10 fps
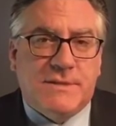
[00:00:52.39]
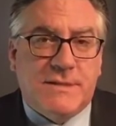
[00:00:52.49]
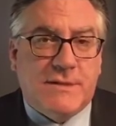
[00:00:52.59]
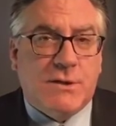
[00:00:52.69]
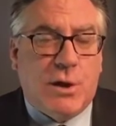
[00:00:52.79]
the
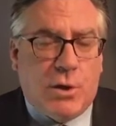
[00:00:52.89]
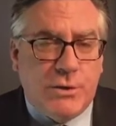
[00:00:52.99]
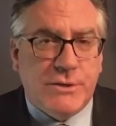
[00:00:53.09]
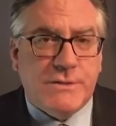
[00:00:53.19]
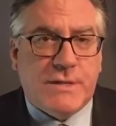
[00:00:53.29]
state's
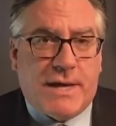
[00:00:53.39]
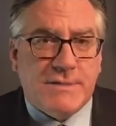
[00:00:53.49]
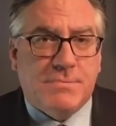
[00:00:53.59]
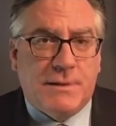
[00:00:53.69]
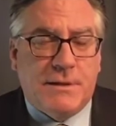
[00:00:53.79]
largest
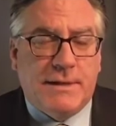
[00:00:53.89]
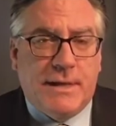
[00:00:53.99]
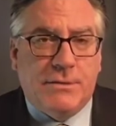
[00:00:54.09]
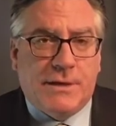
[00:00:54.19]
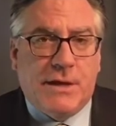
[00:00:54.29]
hospital and
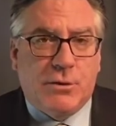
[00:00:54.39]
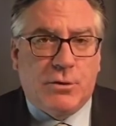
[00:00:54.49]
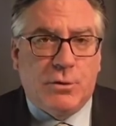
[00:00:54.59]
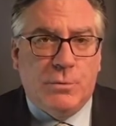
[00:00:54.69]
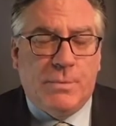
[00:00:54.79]
healthcare
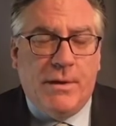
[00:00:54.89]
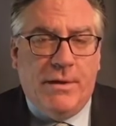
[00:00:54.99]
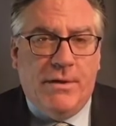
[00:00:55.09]
group,